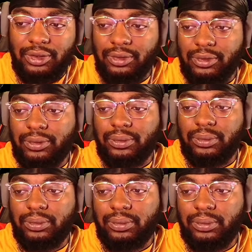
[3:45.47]
Bruh,
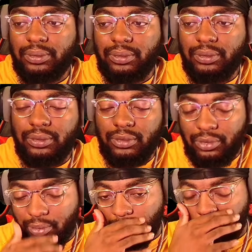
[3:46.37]
here she
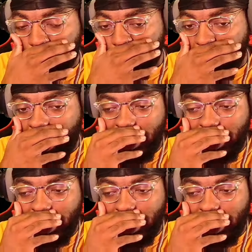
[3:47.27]
go again. She gonna